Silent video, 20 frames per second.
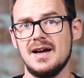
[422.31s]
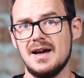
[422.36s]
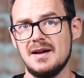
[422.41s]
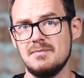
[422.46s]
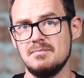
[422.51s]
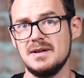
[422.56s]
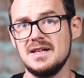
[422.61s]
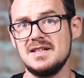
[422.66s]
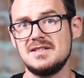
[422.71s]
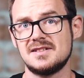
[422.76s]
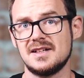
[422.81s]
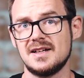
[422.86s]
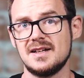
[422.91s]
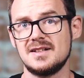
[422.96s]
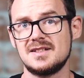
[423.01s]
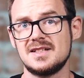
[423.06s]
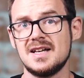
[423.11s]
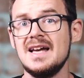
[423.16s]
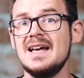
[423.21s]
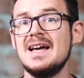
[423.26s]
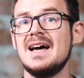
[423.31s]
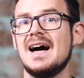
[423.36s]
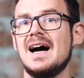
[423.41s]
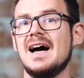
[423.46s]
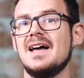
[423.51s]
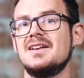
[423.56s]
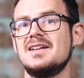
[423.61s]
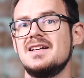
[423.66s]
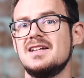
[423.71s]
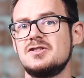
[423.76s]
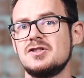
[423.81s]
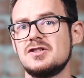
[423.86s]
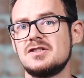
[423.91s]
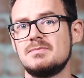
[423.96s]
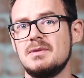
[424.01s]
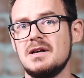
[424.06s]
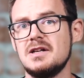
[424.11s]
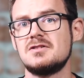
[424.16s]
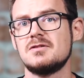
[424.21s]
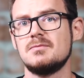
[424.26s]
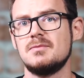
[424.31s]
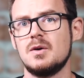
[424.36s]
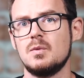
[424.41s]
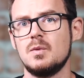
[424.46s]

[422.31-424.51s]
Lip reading: and be synced, and it just speeds up my